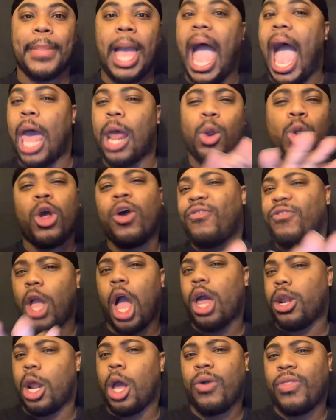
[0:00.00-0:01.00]
I don't know if
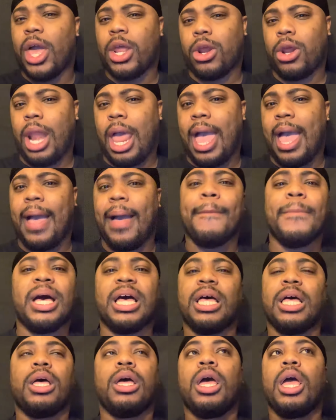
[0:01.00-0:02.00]
y'all know that or not,
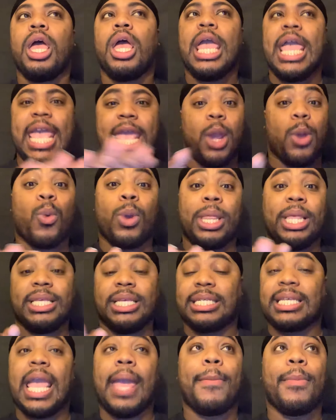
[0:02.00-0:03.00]
but it really
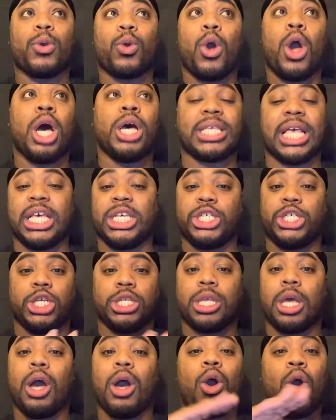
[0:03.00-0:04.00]
just came across as
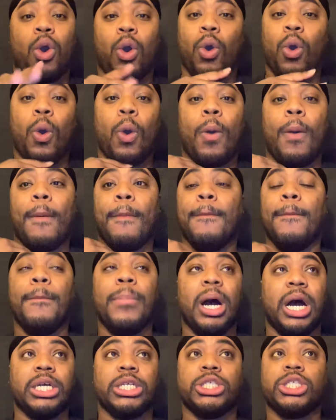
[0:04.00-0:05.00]
just a whole
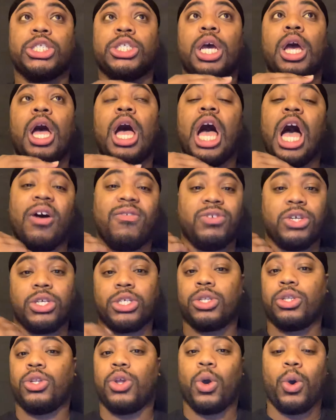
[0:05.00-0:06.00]
bunch of
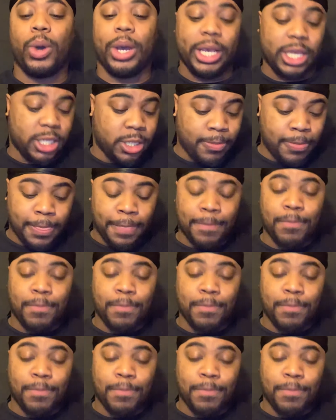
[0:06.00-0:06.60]
just noise.